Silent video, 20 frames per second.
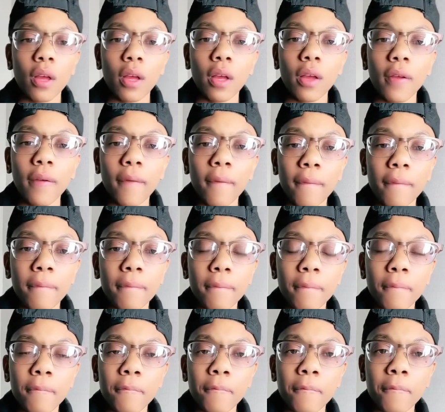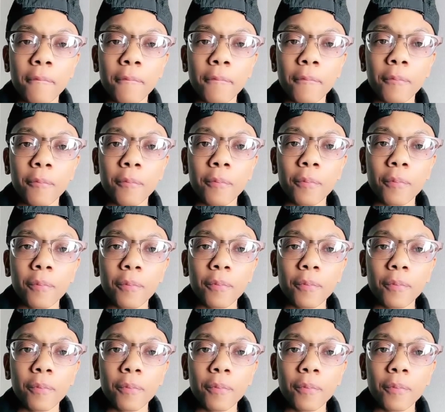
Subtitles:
[no speech]